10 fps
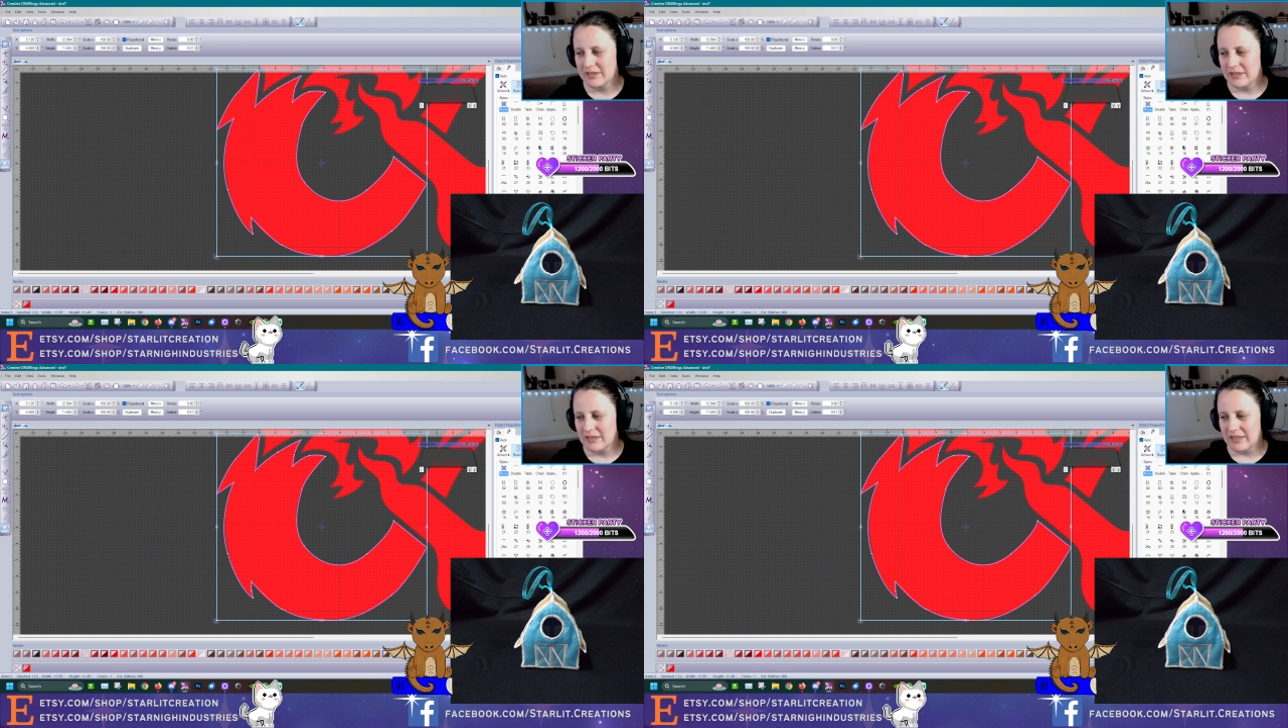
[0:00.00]

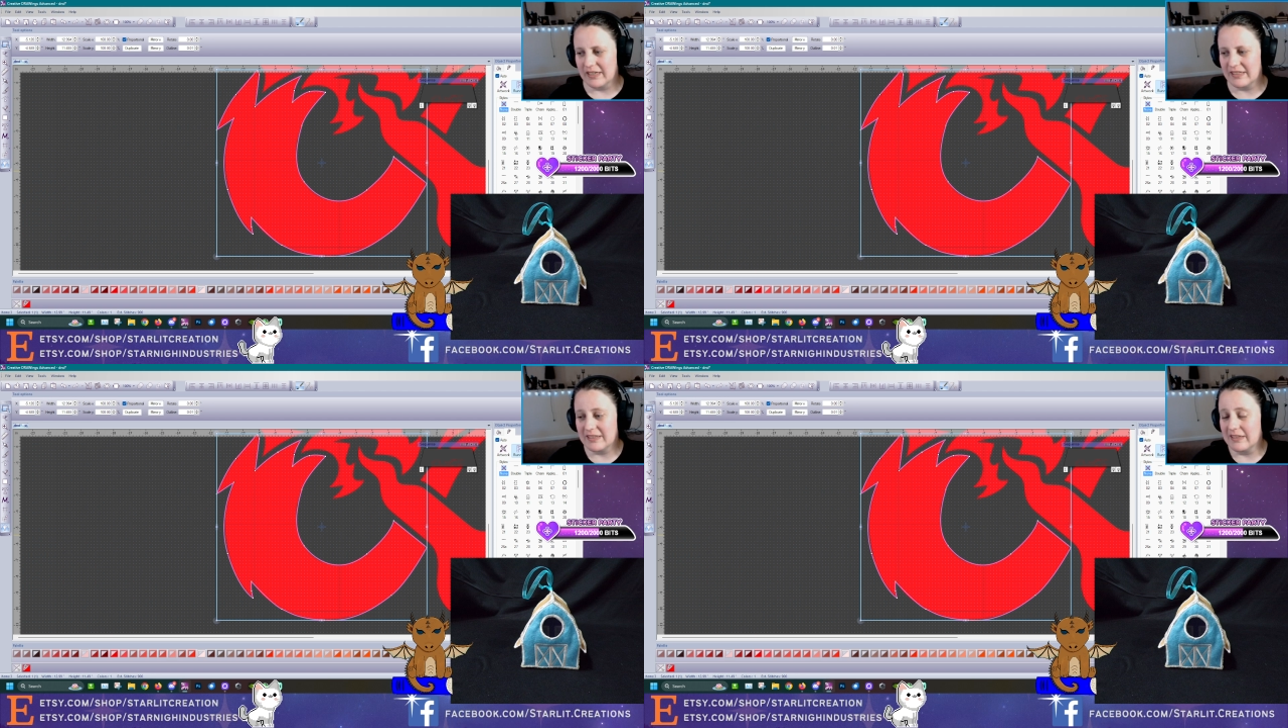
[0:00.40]
and
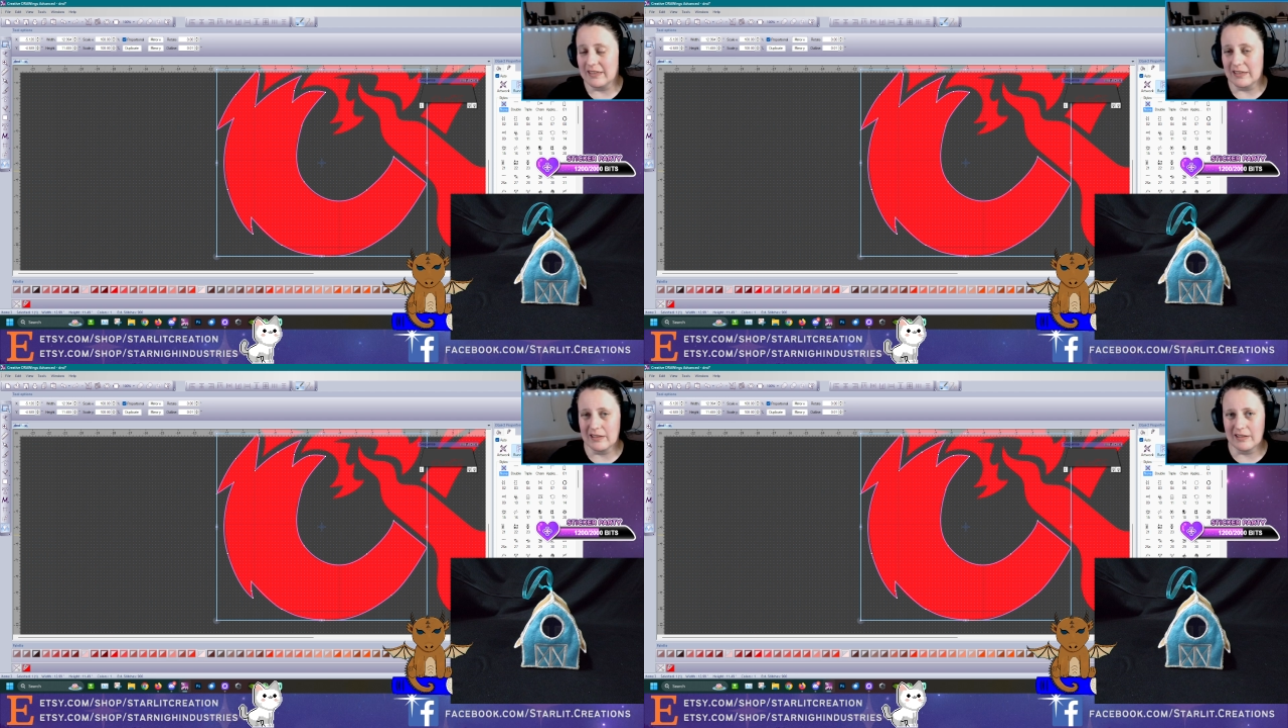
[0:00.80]
then they
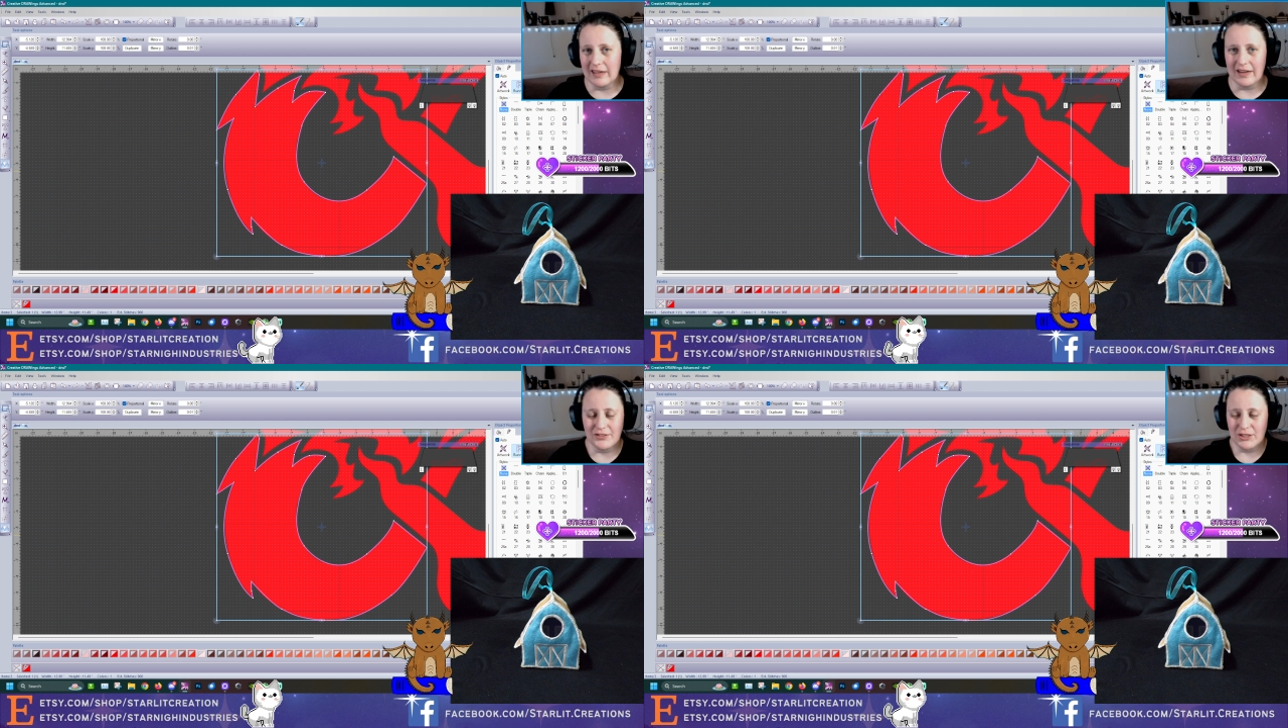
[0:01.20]

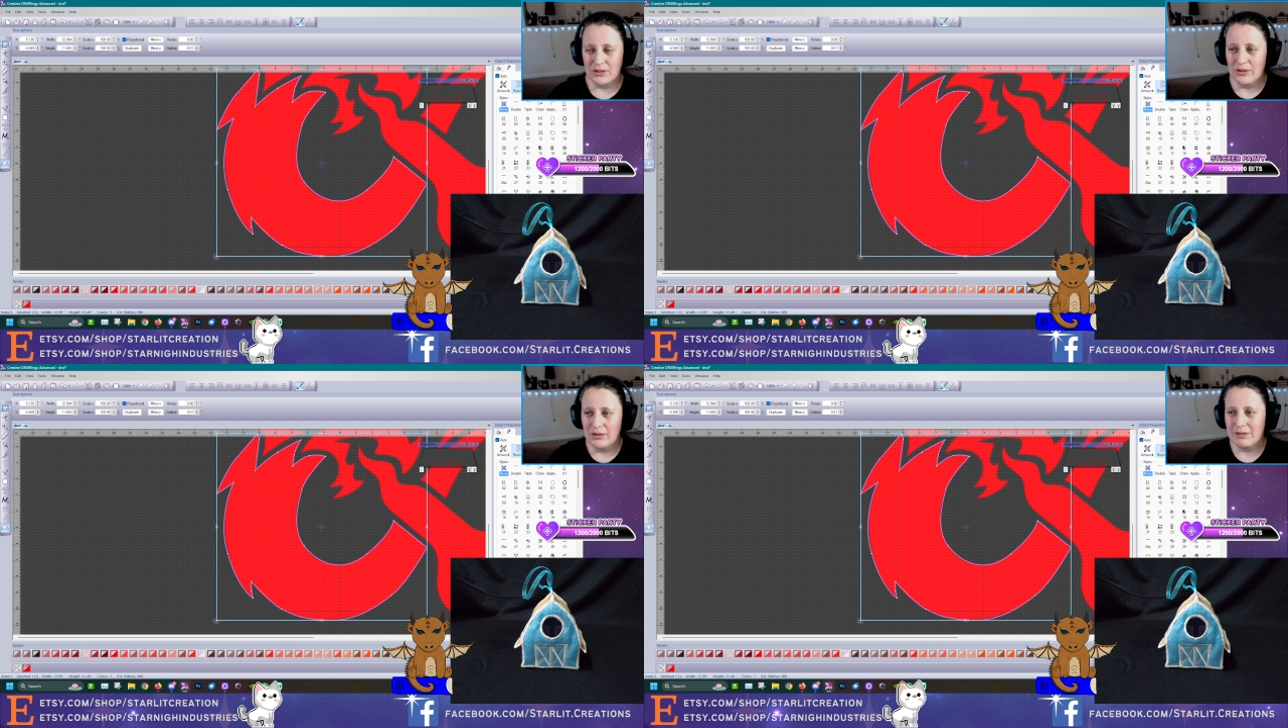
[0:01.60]
have to go
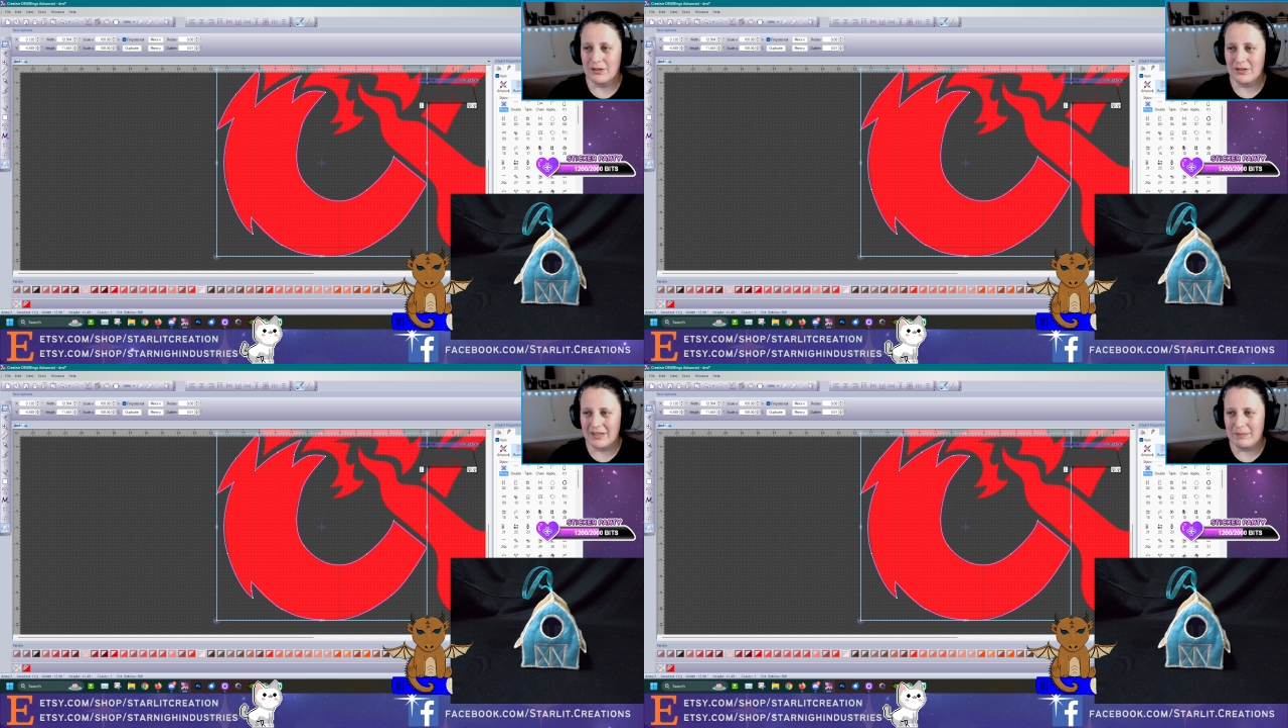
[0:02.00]
home and go
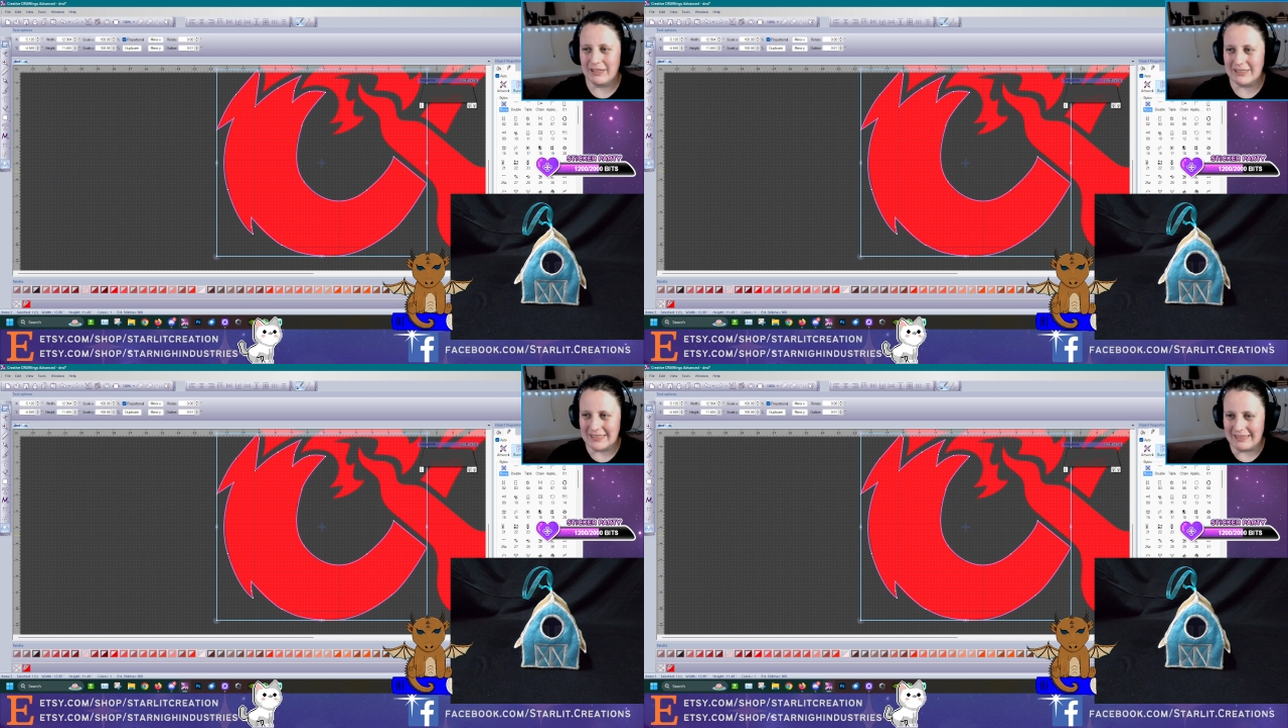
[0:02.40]
get
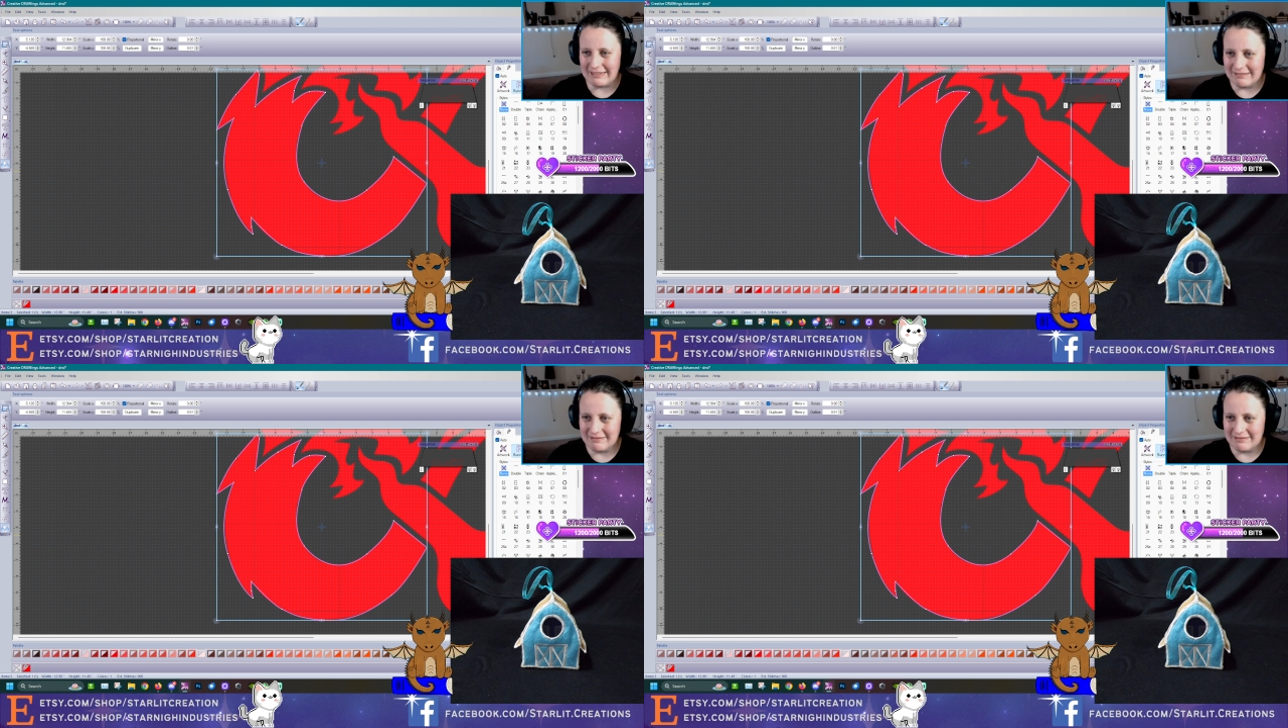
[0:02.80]
married.